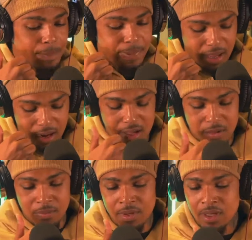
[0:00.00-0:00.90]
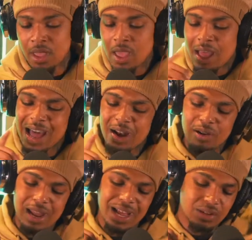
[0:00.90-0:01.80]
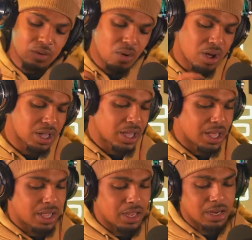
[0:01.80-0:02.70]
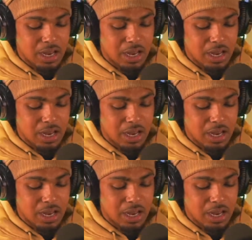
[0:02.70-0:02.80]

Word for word: I pick it up. Damn. I don't like to walk in.